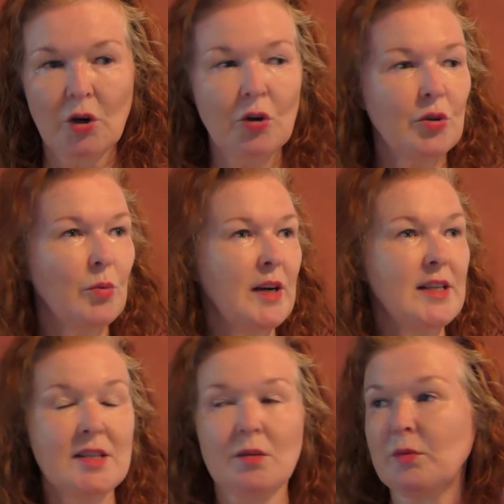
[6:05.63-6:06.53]

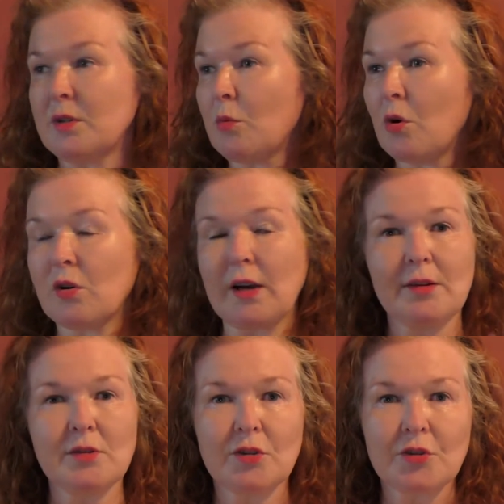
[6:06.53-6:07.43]
Otherwise, we'd walk
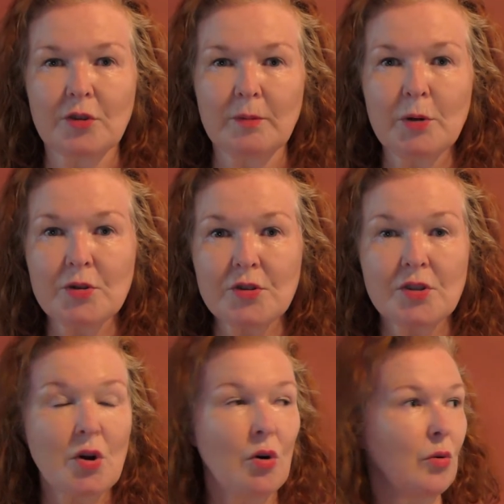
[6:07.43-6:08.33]
out under a
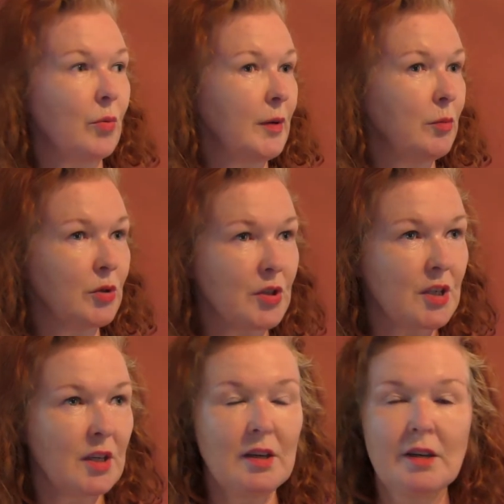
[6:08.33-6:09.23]
bus or we would
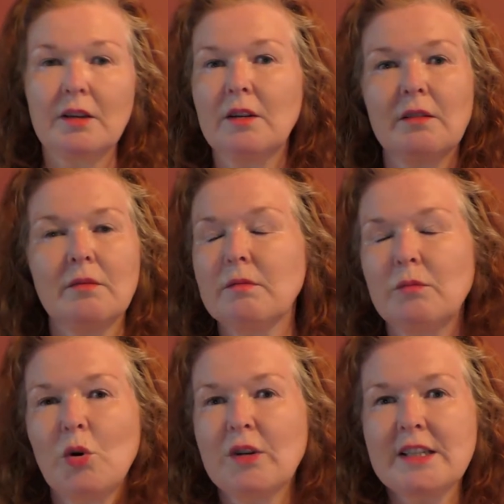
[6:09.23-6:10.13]

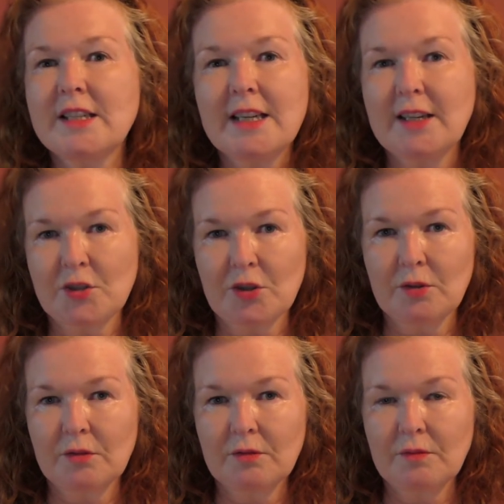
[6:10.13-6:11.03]
walk into danger.